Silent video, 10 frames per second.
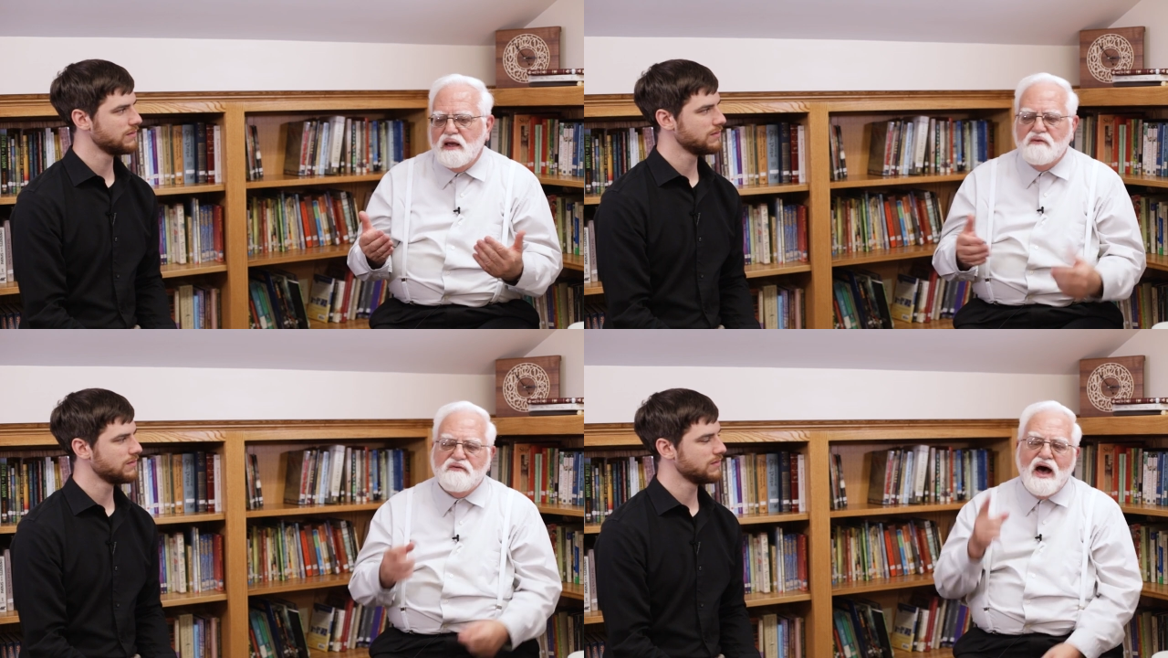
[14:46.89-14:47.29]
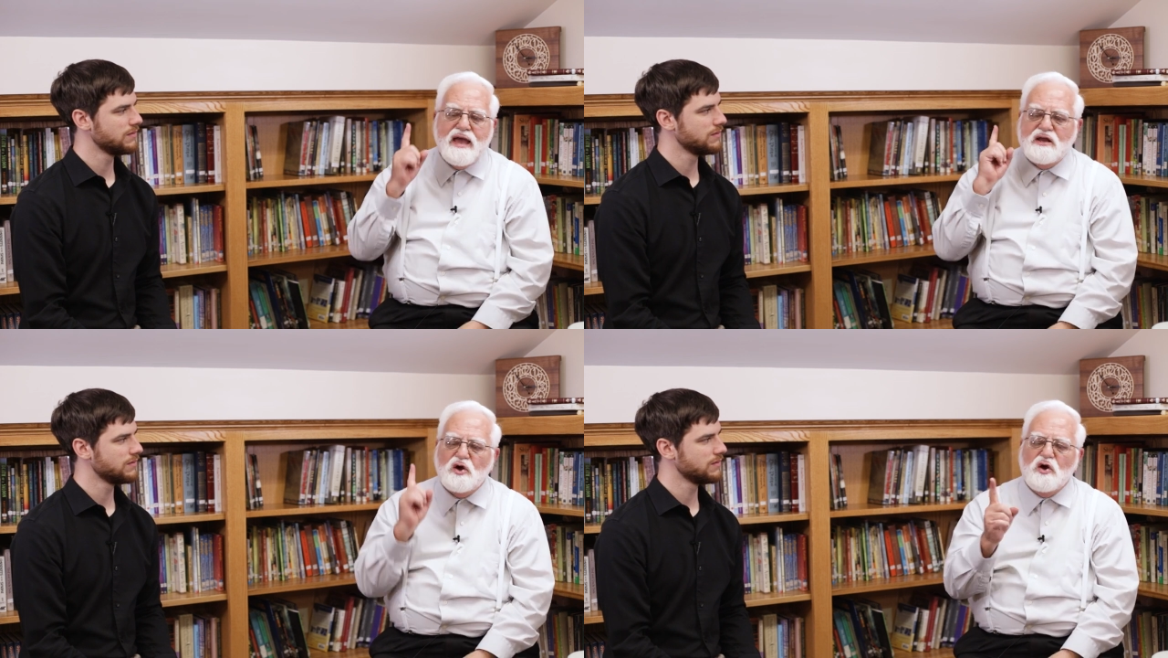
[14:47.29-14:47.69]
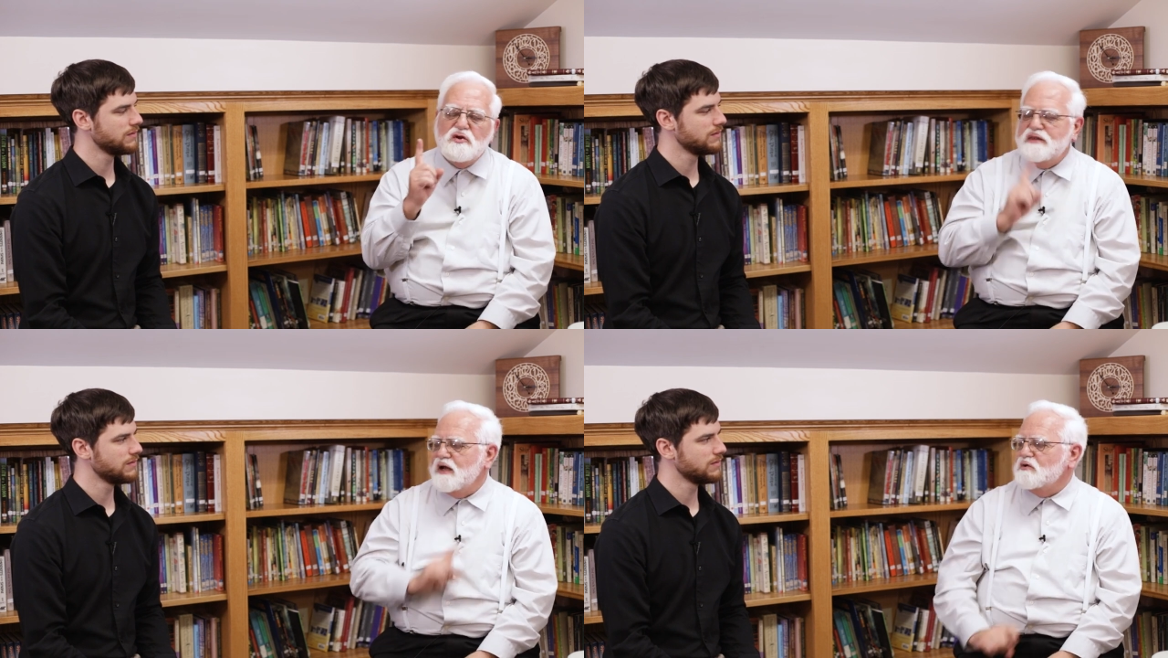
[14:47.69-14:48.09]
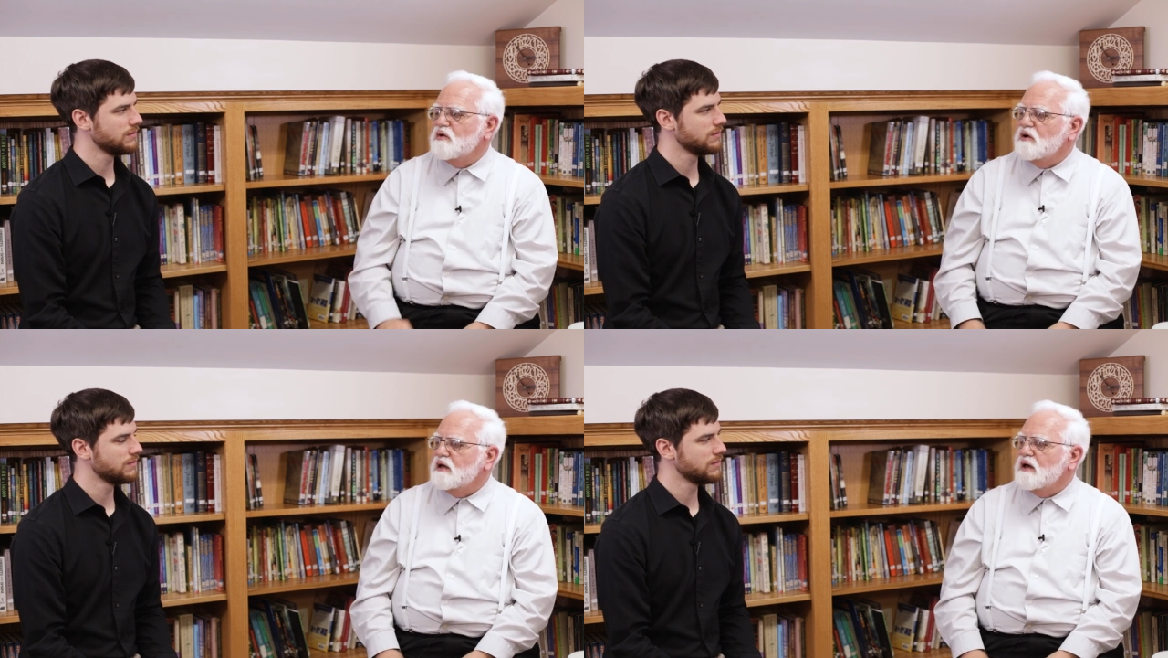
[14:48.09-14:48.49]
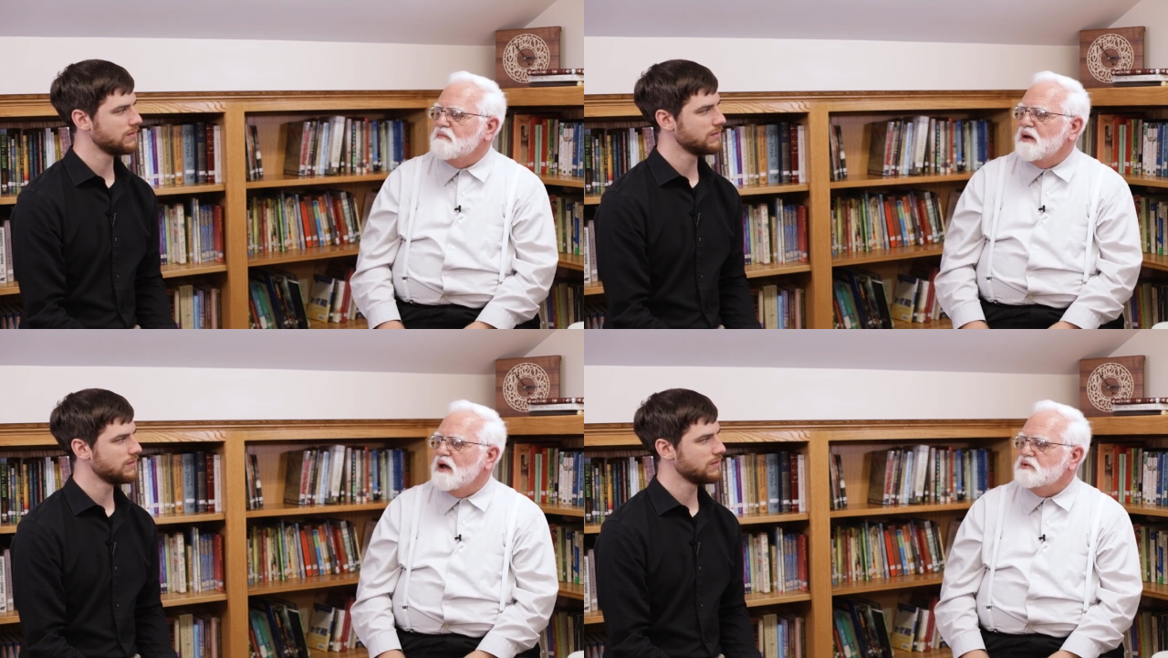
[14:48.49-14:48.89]
Speaker 1: if I had heard that growing
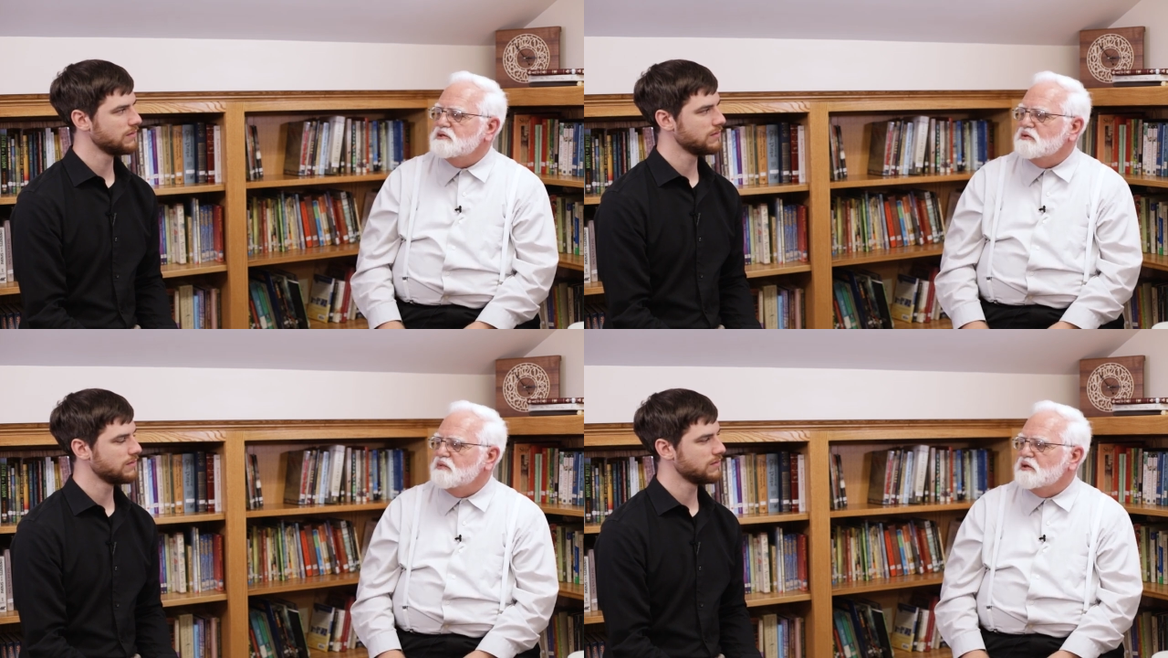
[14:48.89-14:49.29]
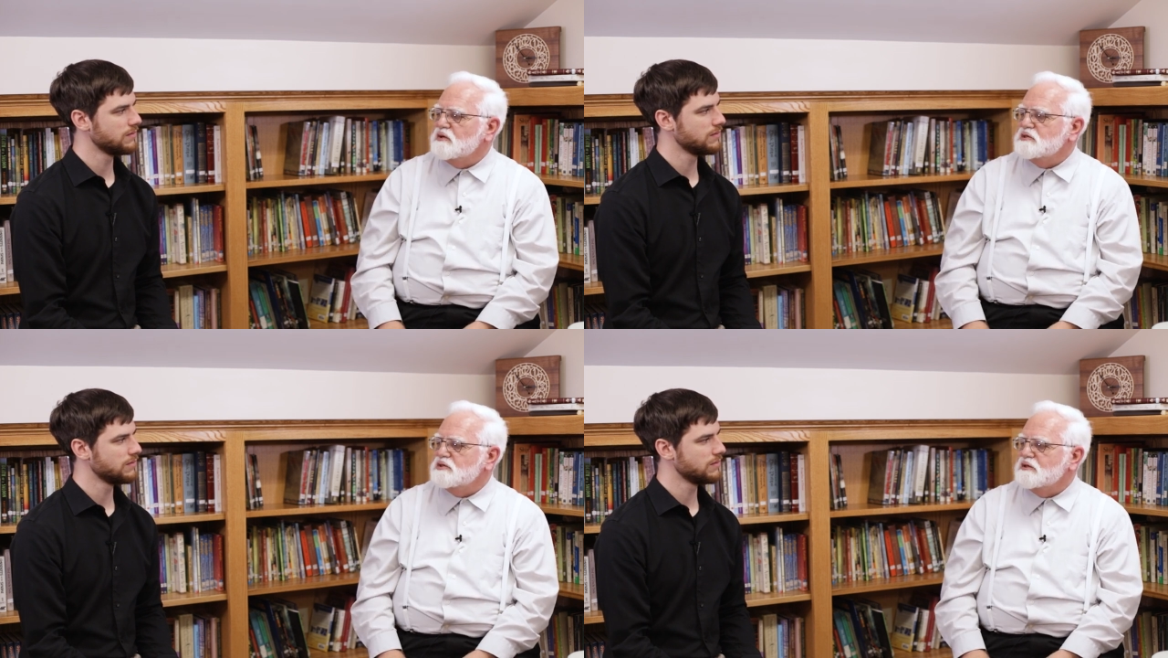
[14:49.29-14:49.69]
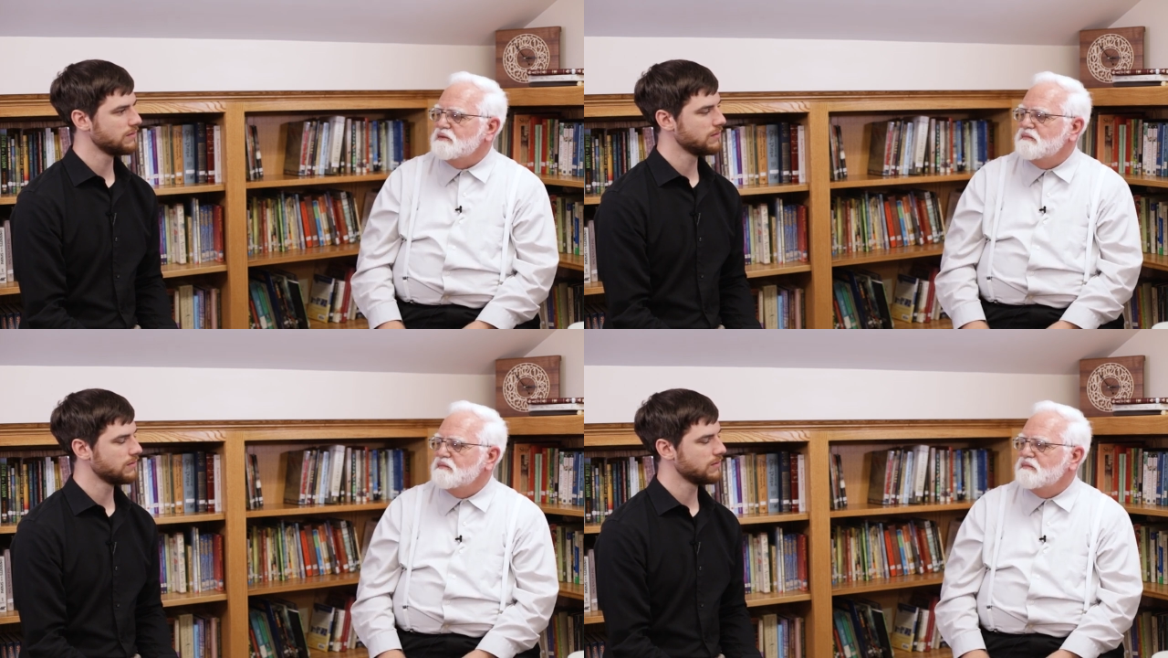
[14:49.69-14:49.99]
up, I would still be a Christian.